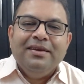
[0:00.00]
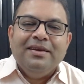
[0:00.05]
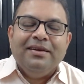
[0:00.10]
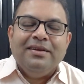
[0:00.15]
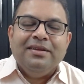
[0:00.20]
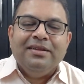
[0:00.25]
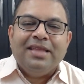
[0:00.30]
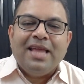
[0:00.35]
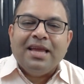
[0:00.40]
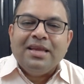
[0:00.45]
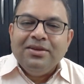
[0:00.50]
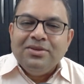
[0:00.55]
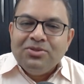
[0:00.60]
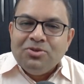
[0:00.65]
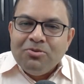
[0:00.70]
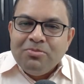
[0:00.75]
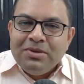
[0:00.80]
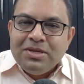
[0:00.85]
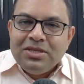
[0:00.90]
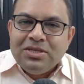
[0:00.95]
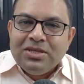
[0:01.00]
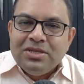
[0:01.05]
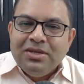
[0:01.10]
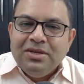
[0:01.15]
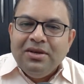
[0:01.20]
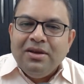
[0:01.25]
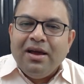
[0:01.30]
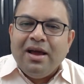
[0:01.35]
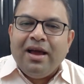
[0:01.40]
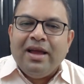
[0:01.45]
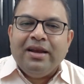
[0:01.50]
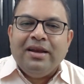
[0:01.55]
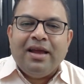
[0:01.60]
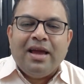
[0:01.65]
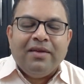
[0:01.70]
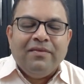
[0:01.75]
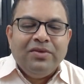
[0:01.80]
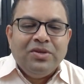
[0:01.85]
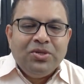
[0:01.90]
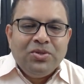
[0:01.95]
Thank you so much, and
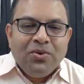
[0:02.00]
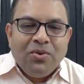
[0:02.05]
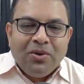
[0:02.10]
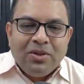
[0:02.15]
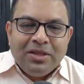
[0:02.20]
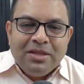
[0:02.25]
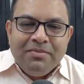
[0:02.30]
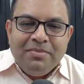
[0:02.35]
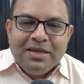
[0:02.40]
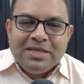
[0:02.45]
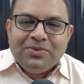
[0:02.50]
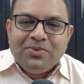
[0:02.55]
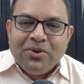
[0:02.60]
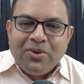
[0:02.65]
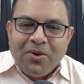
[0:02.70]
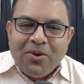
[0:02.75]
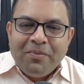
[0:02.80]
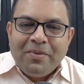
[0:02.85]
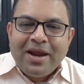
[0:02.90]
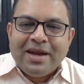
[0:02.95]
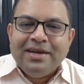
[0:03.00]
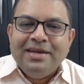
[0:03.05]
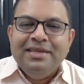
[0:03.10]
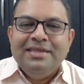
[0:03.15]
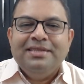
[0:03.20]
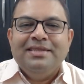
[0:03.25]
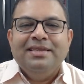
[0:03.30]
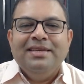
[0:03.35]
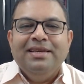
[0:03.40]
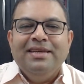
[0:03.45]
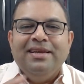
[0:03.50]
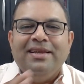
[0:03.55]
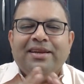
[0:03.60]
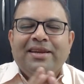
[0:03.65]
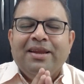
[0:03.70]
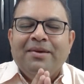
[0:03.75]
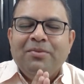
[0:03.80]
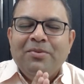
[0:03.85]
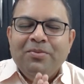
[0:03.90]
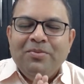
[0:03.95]
I wish you all the best for your practice.
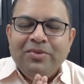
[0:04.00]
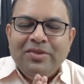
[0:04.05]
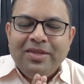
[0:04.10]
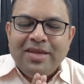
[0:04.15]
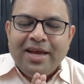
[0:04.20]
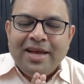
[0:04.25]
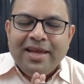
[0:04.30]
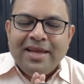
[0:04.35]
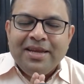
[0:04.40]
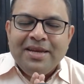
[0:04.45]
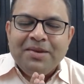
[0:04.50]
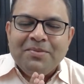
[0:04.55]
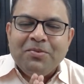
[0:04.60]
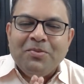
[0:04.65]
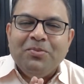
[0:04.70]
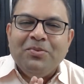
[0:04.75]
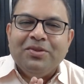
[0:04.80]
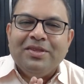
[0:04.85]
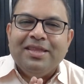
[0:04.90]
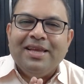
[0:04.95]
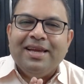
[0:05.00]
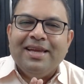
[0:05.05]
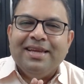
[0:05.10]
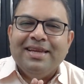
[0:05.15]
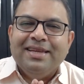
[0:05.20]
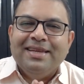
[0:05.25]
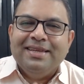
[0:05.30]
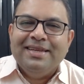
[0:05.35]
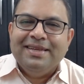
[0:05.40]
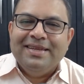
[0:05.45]
Namo Buddhaya, Namo Buddhaya.